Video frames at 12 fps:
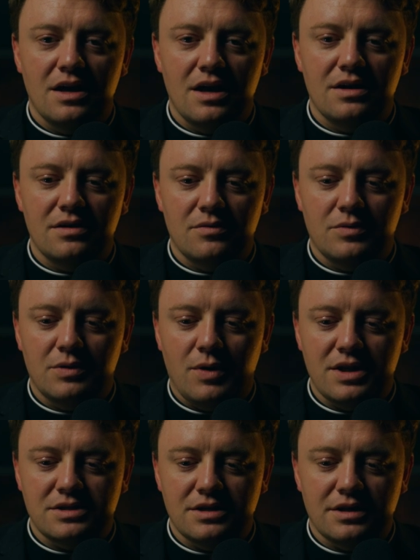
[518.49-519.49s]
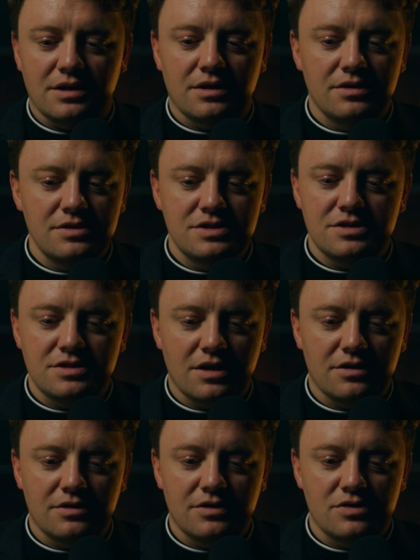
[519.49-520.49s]
And we want to encourage each
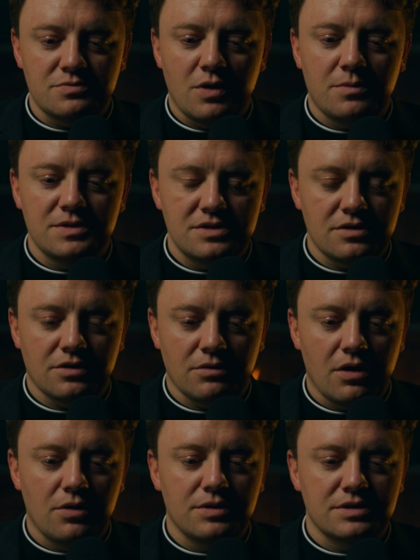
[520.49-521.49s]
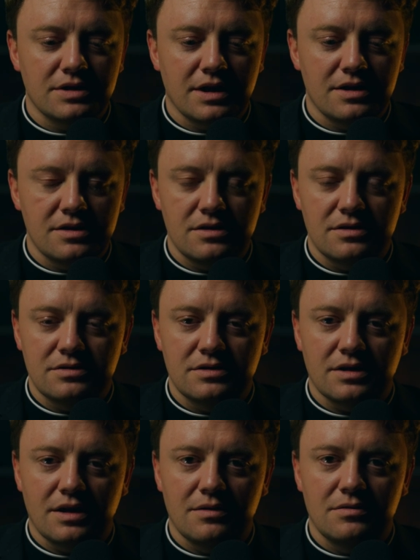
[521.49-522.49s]
other in those moments to grow and to
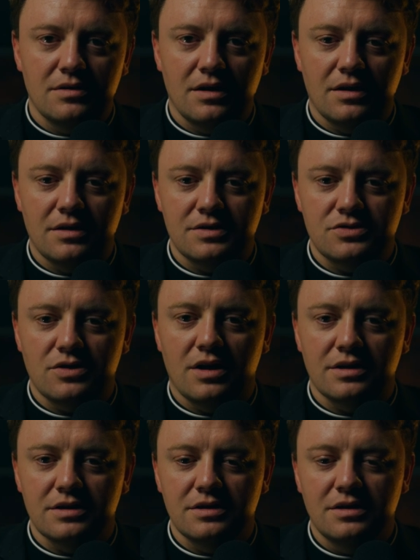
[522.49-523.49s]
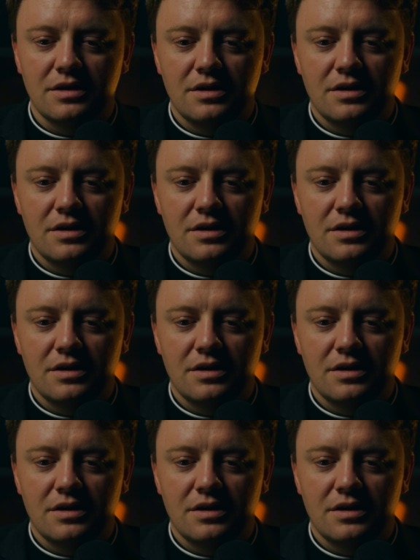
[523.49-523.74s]
get stronger.